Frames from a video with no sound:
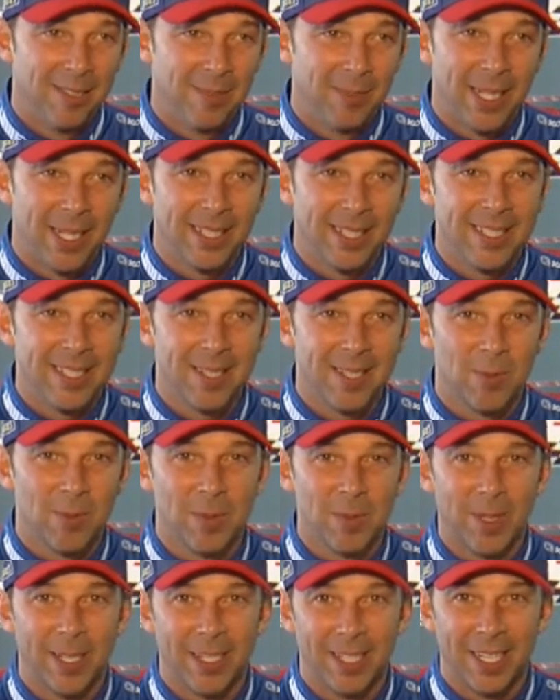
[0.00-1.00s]
Man, let's just
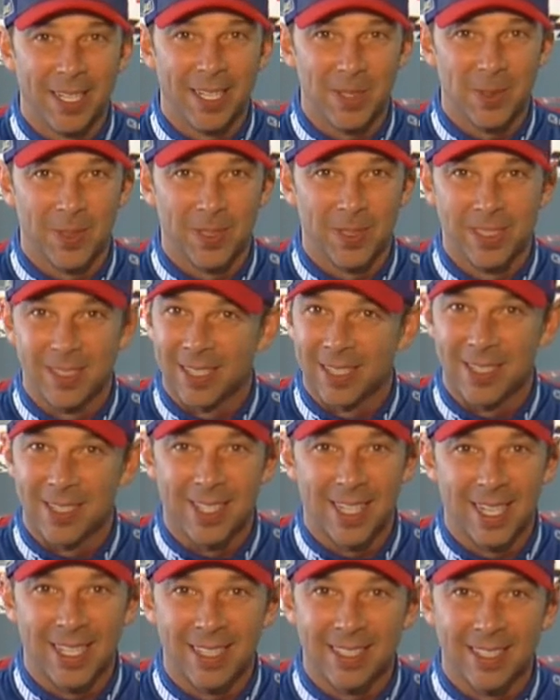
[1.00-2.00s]
worry about the next one.
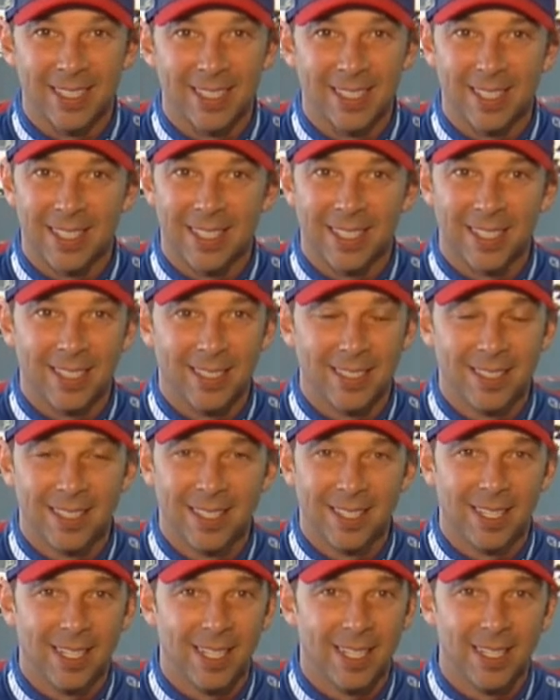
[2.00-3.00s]
How's that?
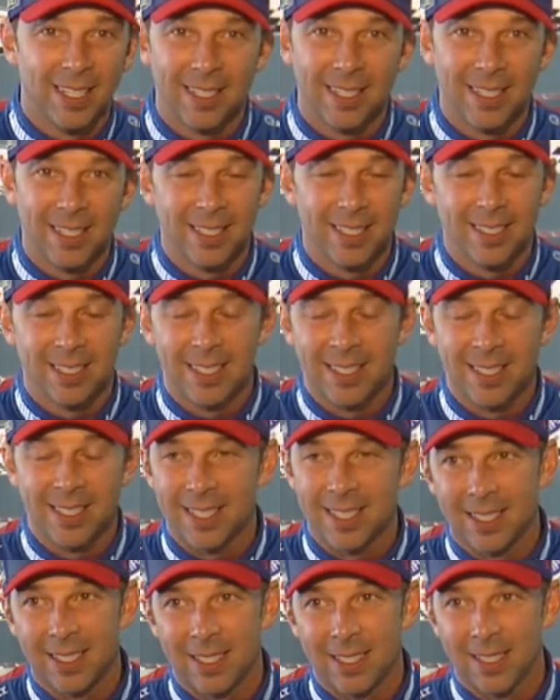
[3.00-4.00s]

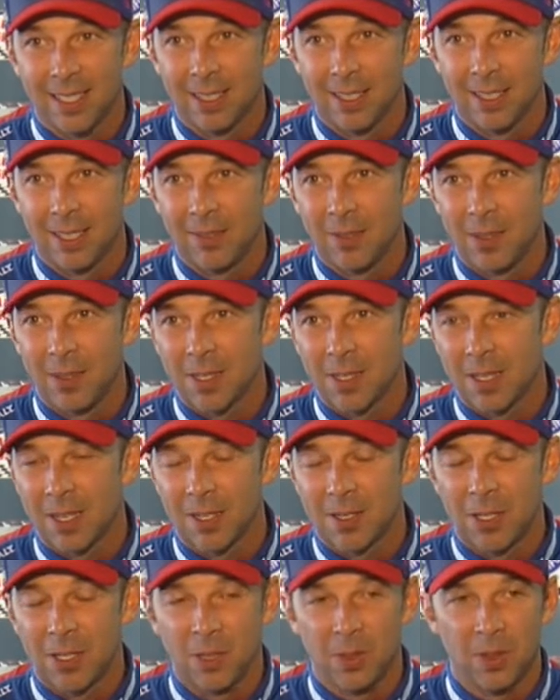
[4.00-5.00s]
If you
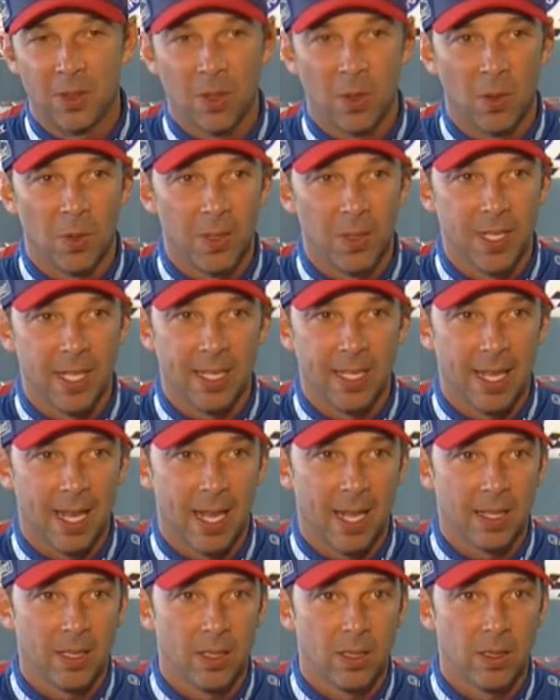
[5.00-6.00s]
start shooting goals like
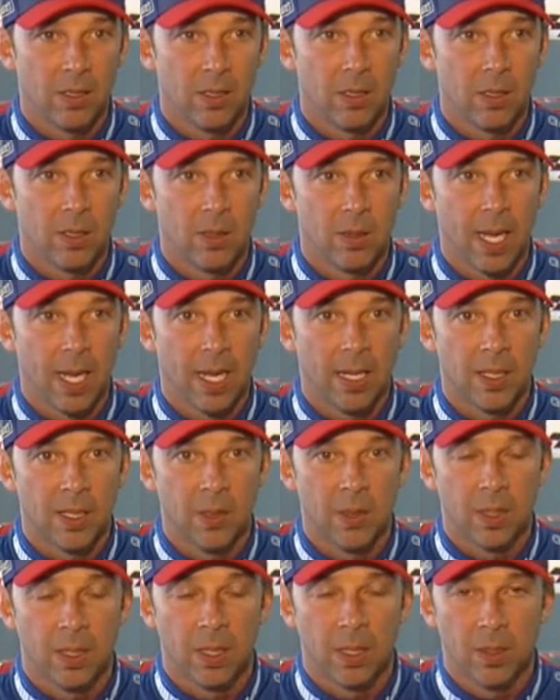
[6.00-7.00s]
that, you can't
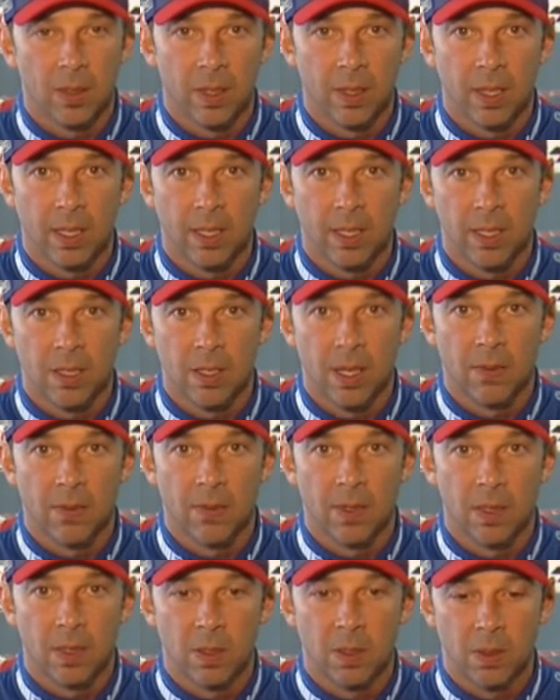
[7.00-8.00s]
do it. You know, the thing that you have
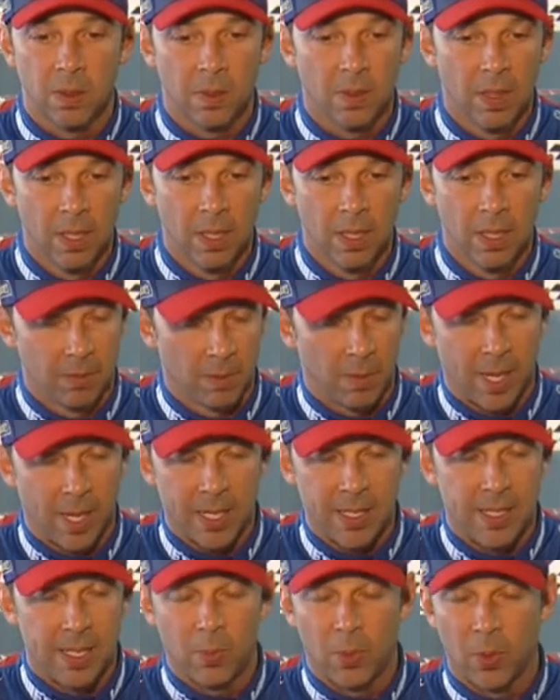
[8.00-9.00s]
to do from
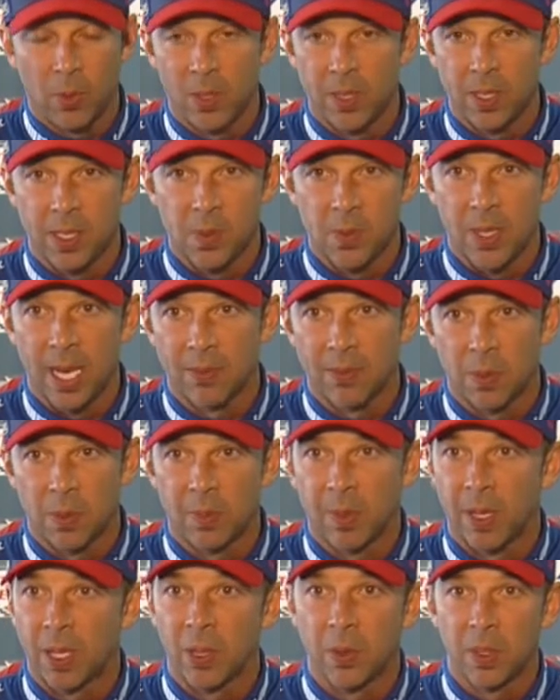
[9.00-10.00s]
my standpoint is we have to
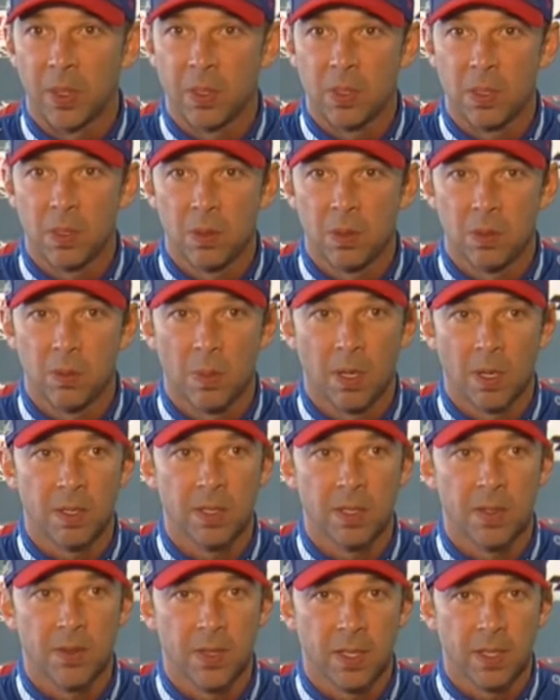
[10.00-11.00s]
worry about going to
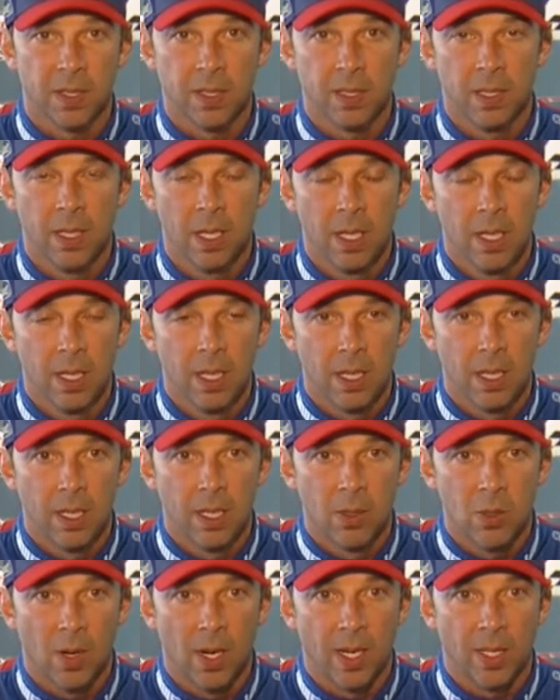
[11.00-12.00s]
Martinsville
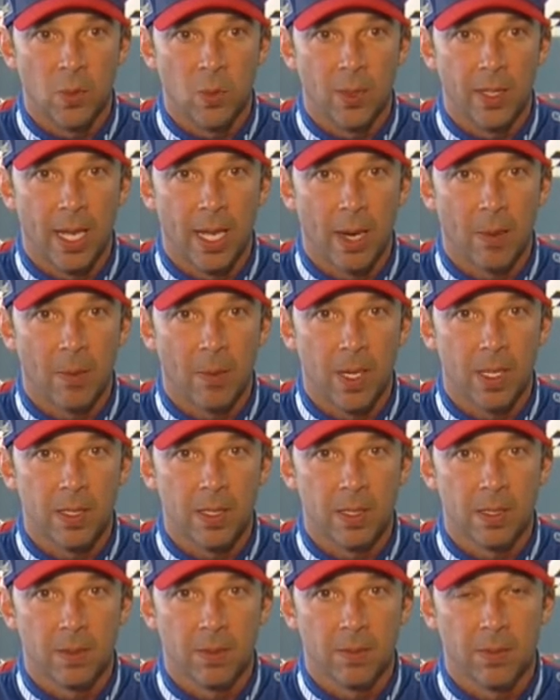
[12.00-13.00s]
and trying to win that
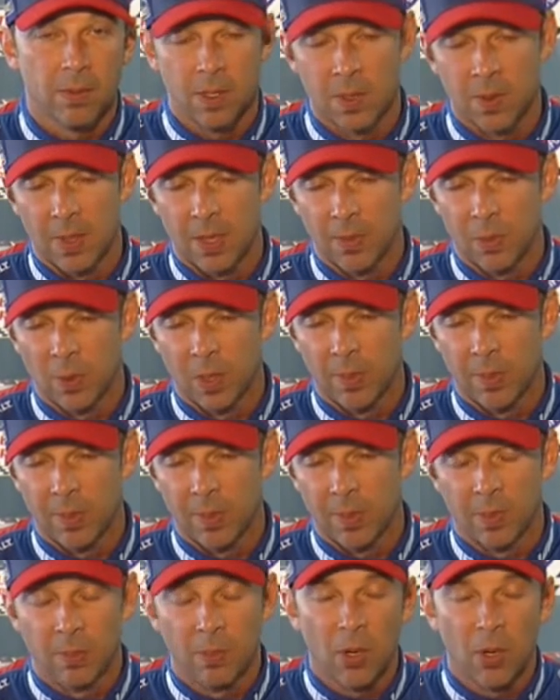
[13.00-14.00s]
race. First, we have to worry
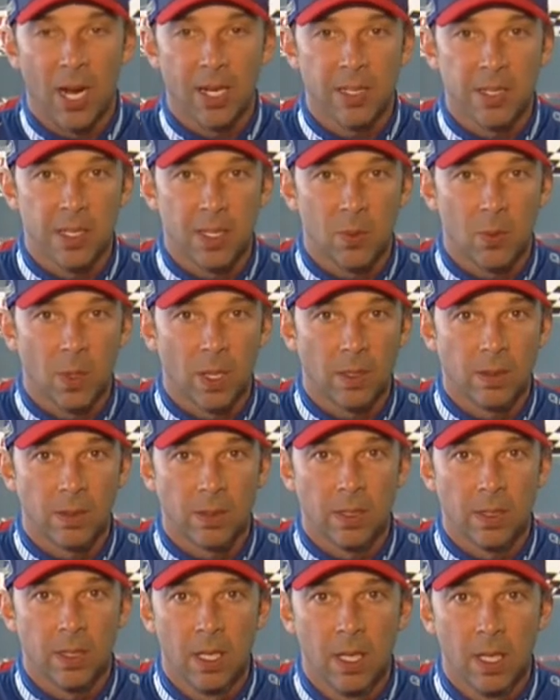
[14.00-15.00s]
about practicing well
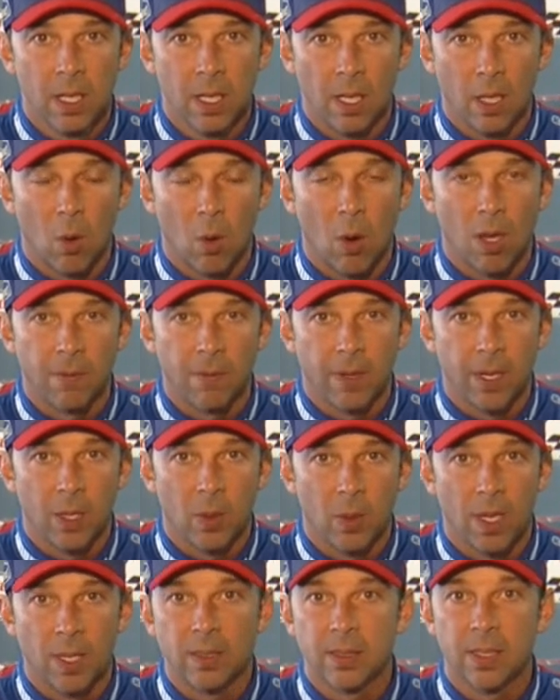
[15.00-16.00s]
and
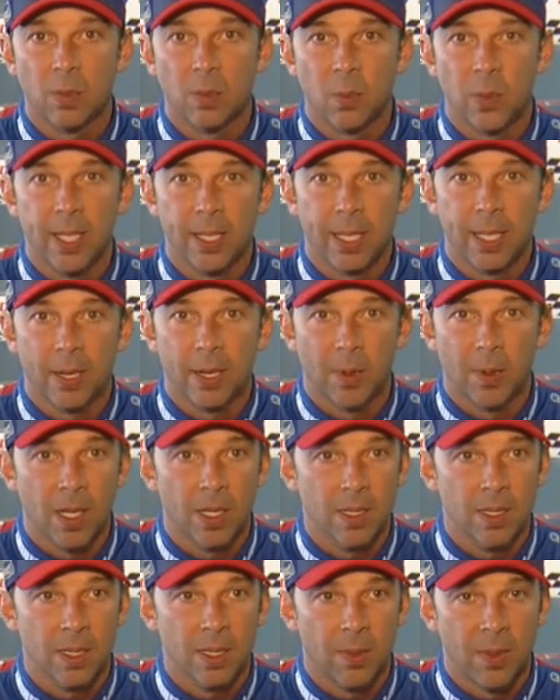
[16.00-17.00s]
qualifying well and then winning that
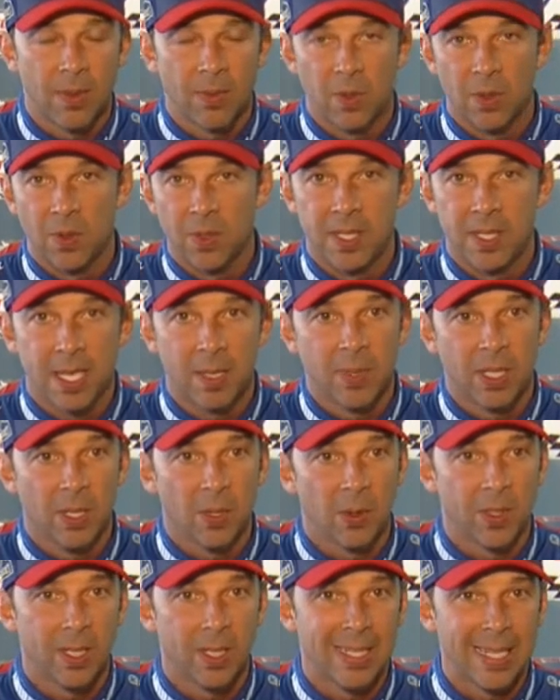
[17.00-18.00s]
race. And then we have to do the same thing
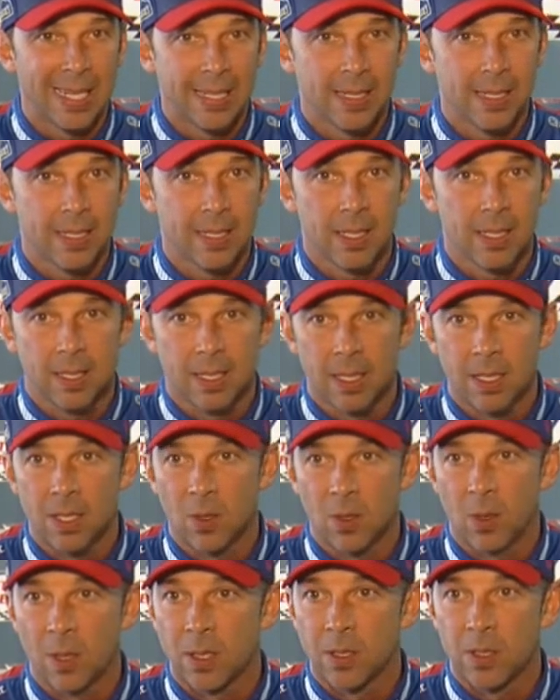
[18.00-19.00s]
going to Texas and then
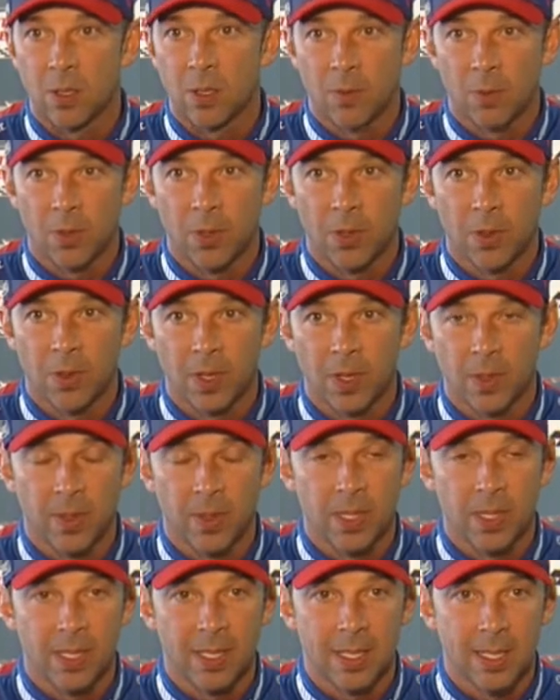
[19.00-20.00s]
so on and so forth throughout the
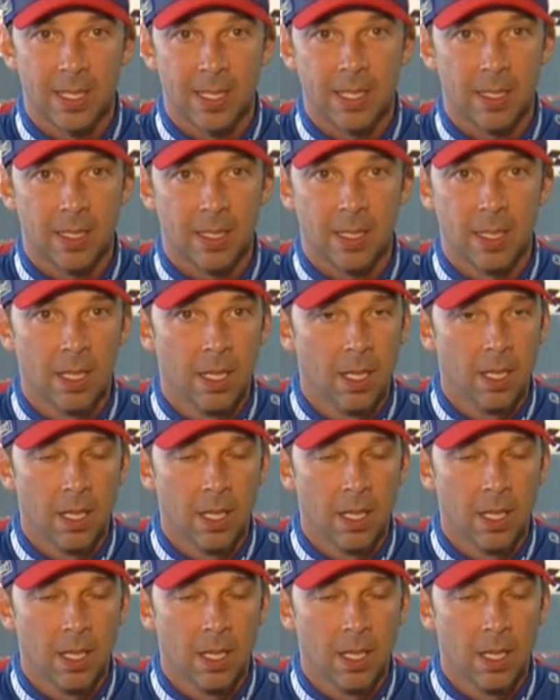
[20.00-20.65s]
rest of the season.